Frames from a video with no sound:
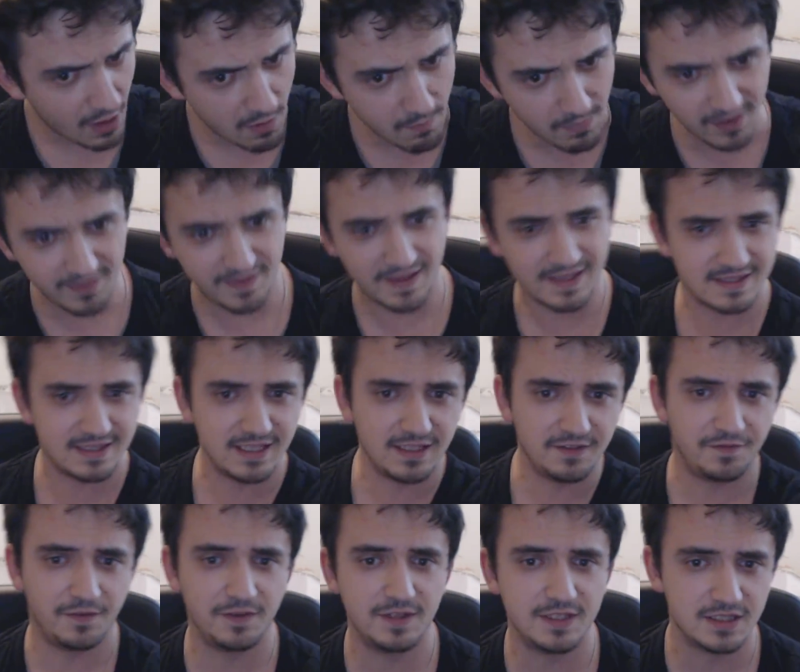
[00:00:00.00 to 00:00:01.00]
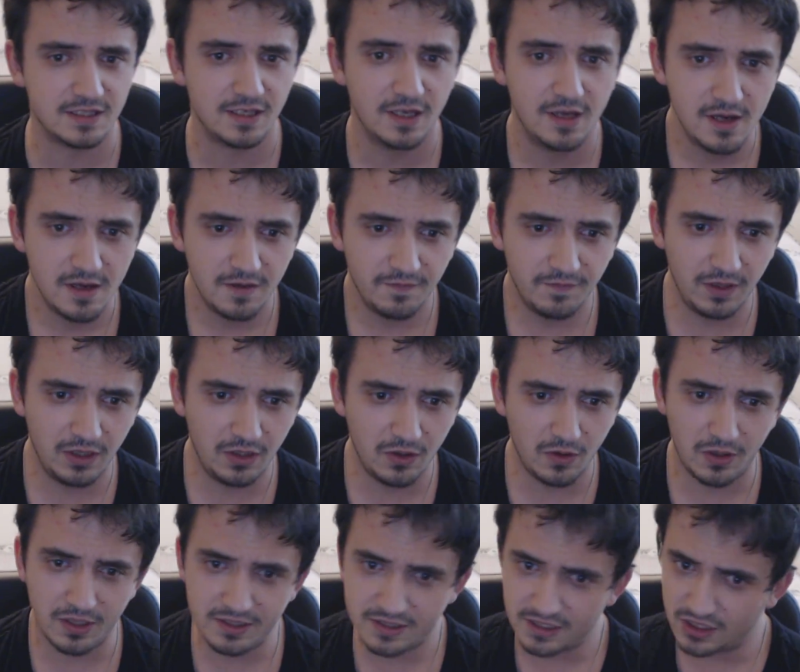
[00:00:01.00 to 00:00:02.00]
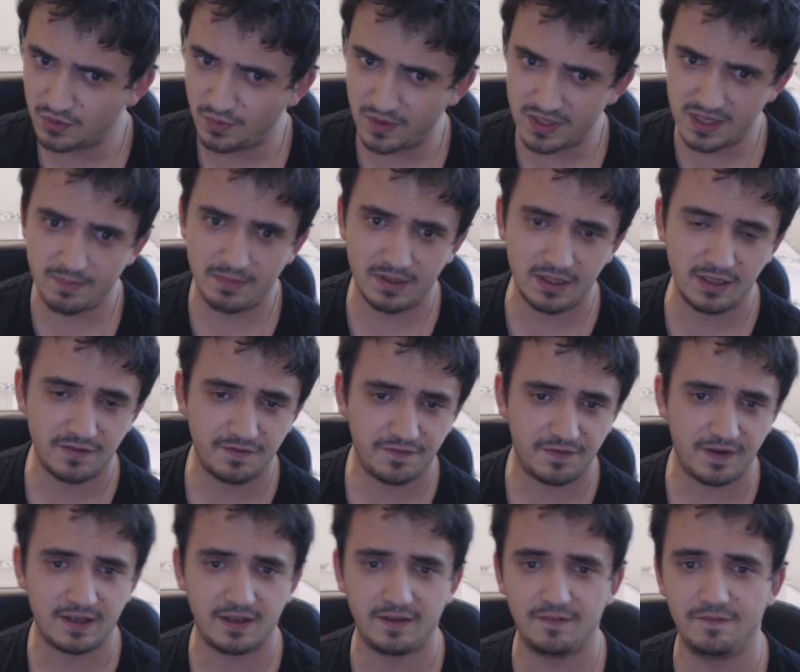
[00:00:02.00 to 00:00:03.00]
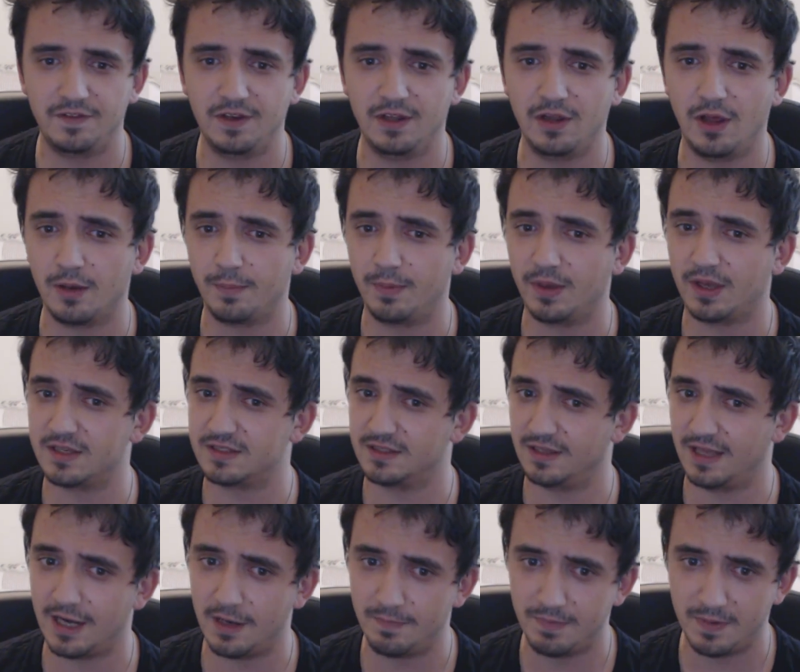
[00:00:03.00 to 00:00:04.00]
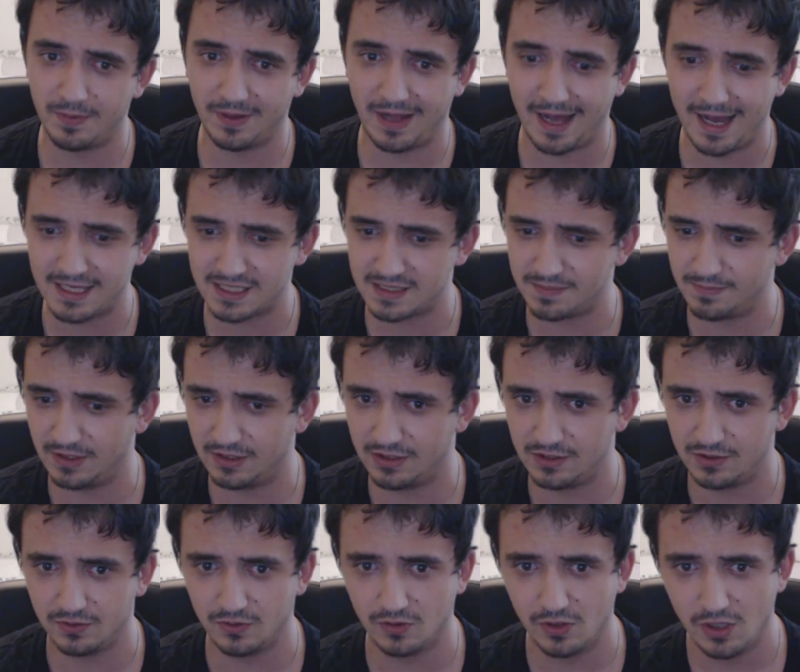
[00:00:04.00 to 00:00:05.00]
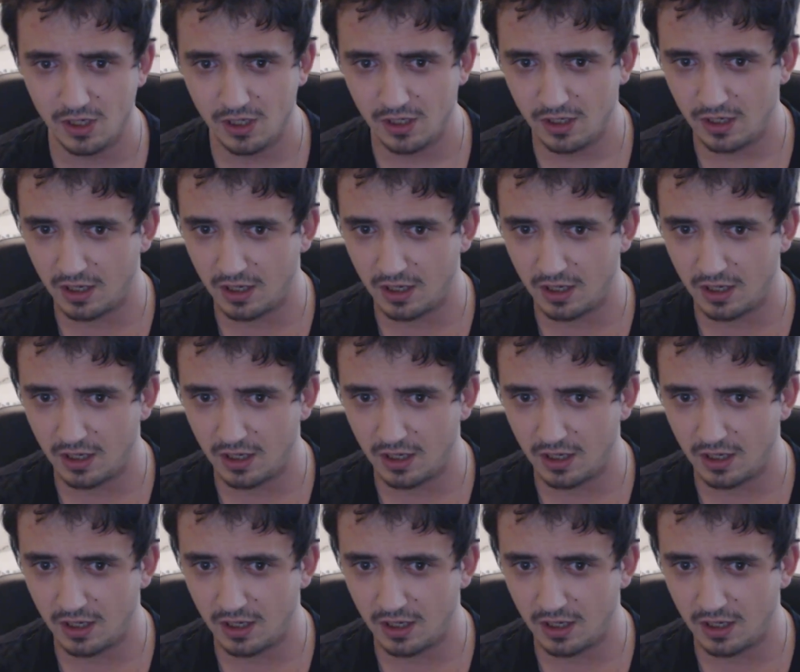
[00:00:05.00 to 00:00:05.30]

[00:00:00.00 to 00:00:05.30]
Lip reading: But that's it for this video. It's a 20-minute freaking vlog because a lot of people asked me to